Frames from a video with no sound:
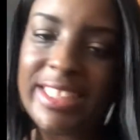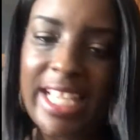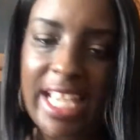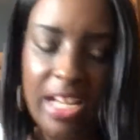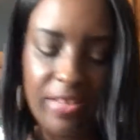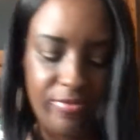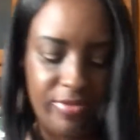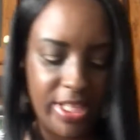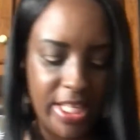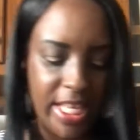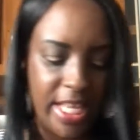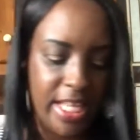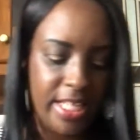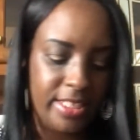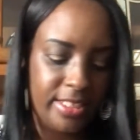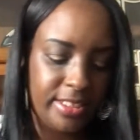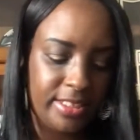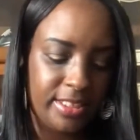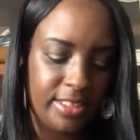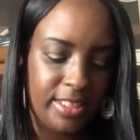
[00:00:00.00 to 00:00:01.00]
have
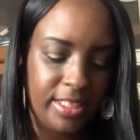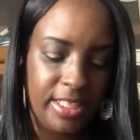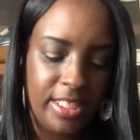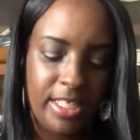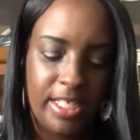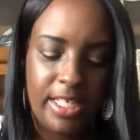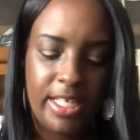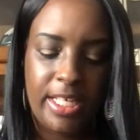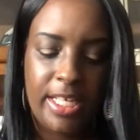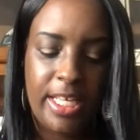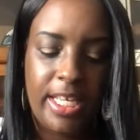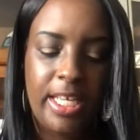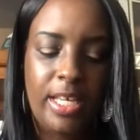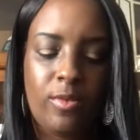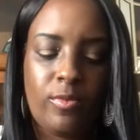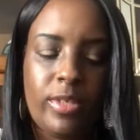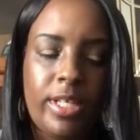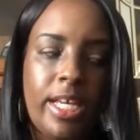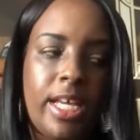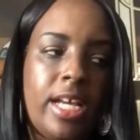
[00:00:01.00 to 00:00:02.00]
that.
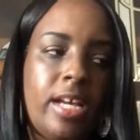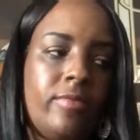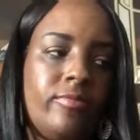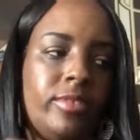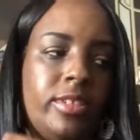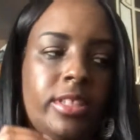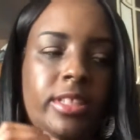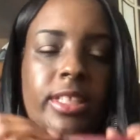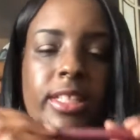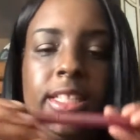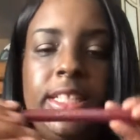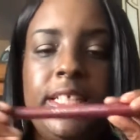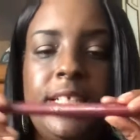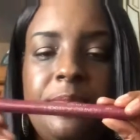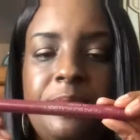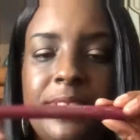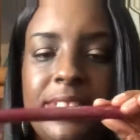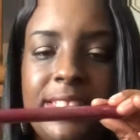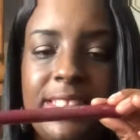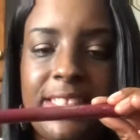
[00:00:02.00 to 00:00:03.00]
And we have the
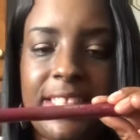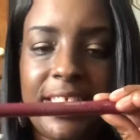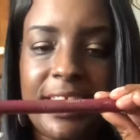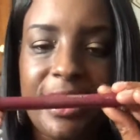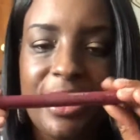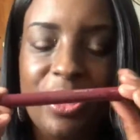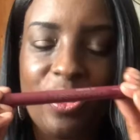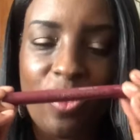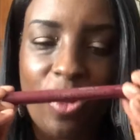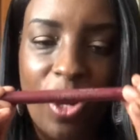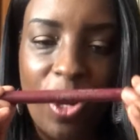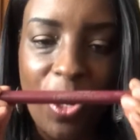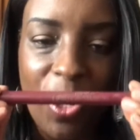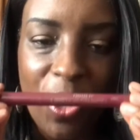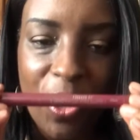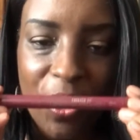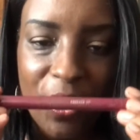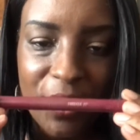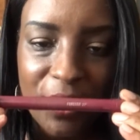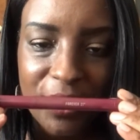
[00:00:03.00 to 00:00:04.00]
lipstick,
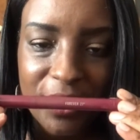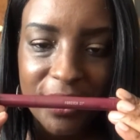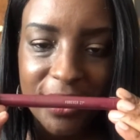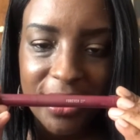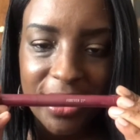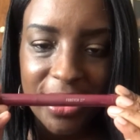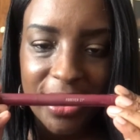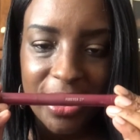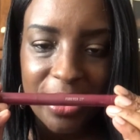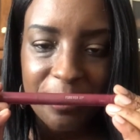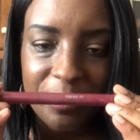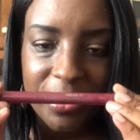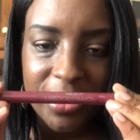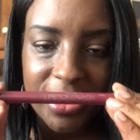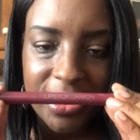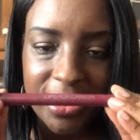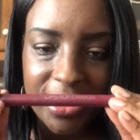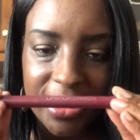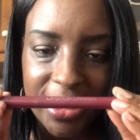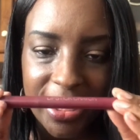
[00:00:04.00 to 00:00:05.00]
y'all. The
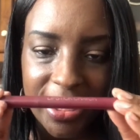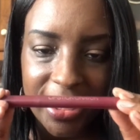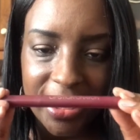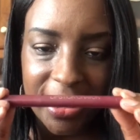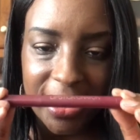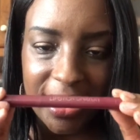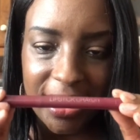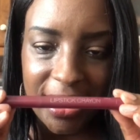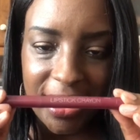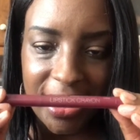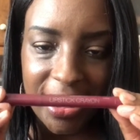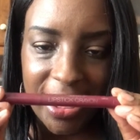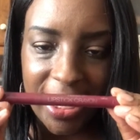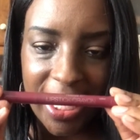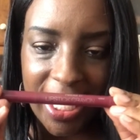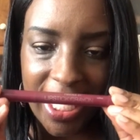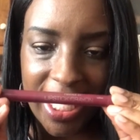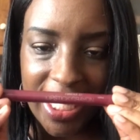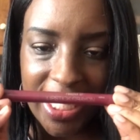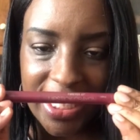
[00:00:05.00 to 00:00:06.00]
lipstick.
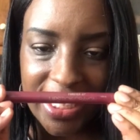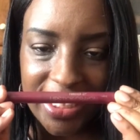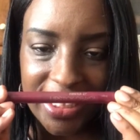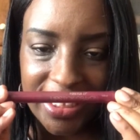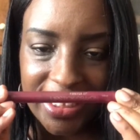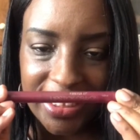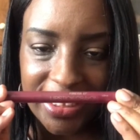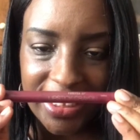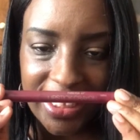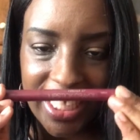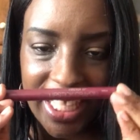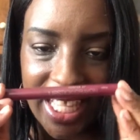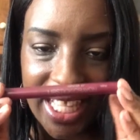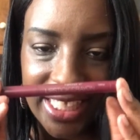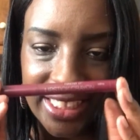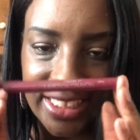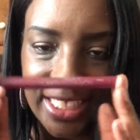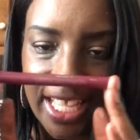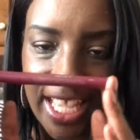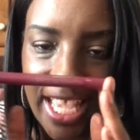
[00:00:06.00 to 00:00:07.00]
Yes,
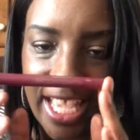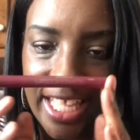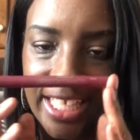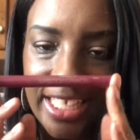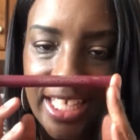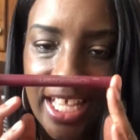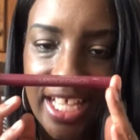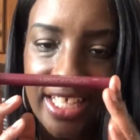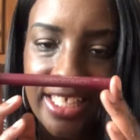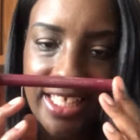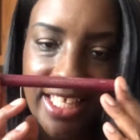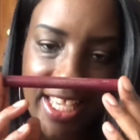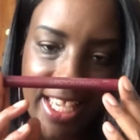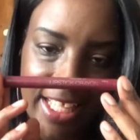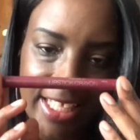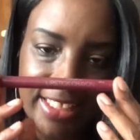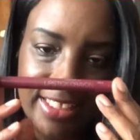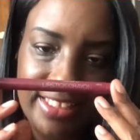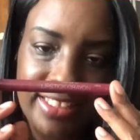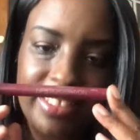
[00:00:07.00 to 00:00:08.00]
and a
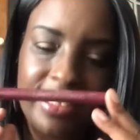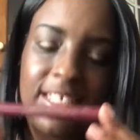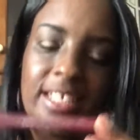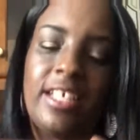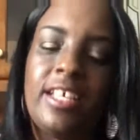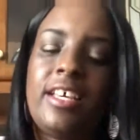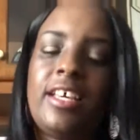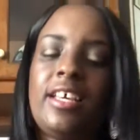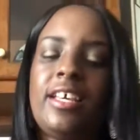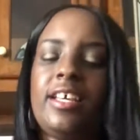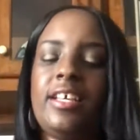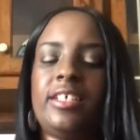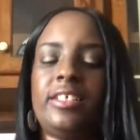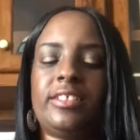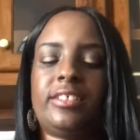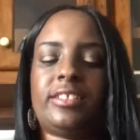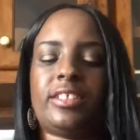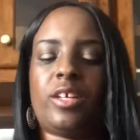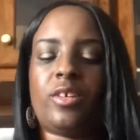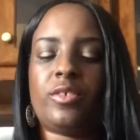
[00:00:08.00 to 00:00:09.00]
yes.
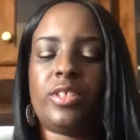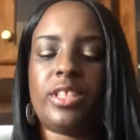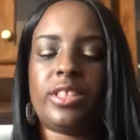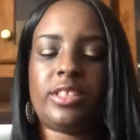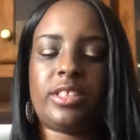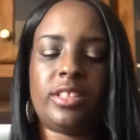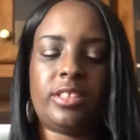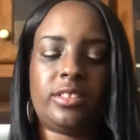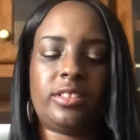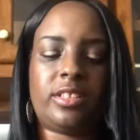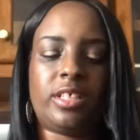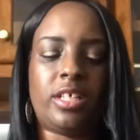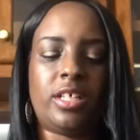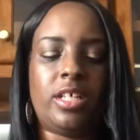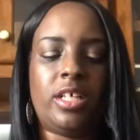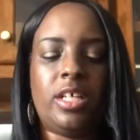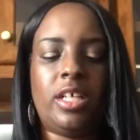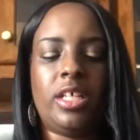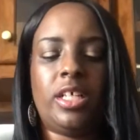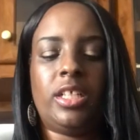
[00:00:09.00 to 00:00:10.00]
So this is
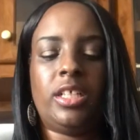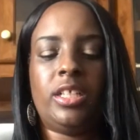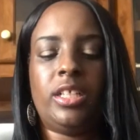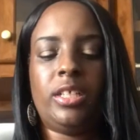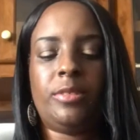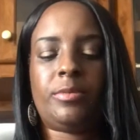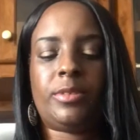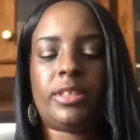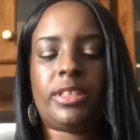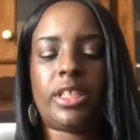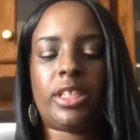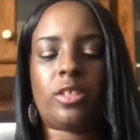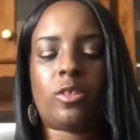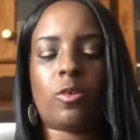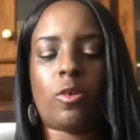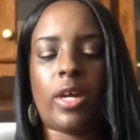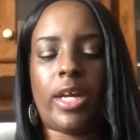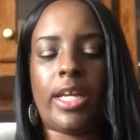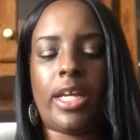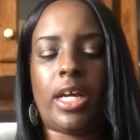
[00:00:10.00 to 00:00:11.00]
the lipstick
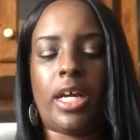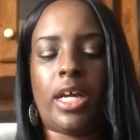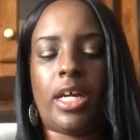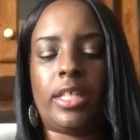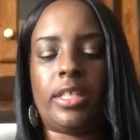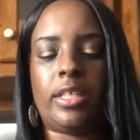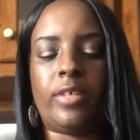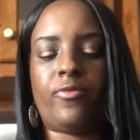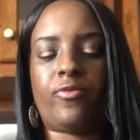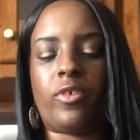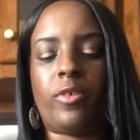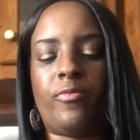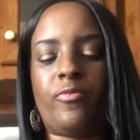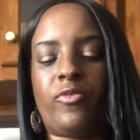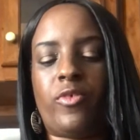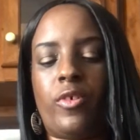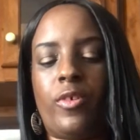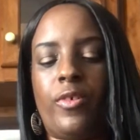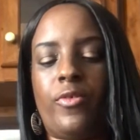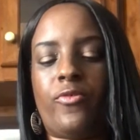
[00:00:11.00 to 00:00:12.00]
crayon from
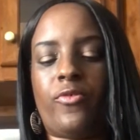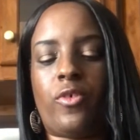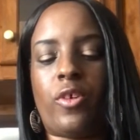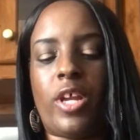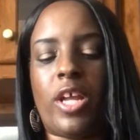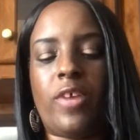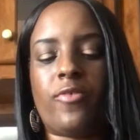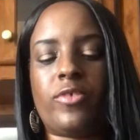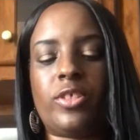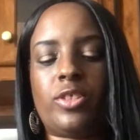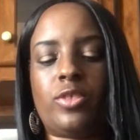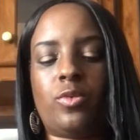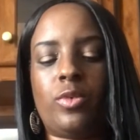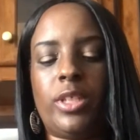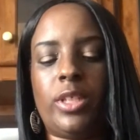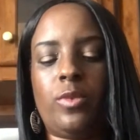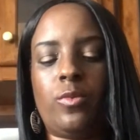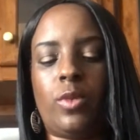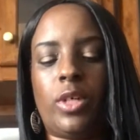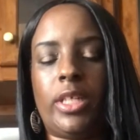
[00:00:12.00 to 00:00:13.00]
Forever
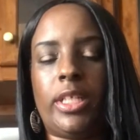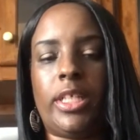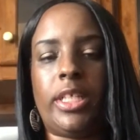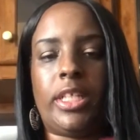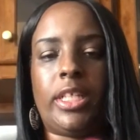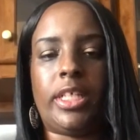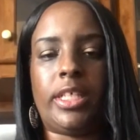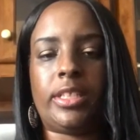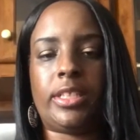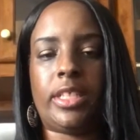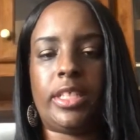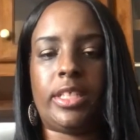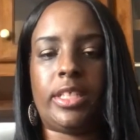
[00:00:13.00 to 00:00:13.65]
21, and it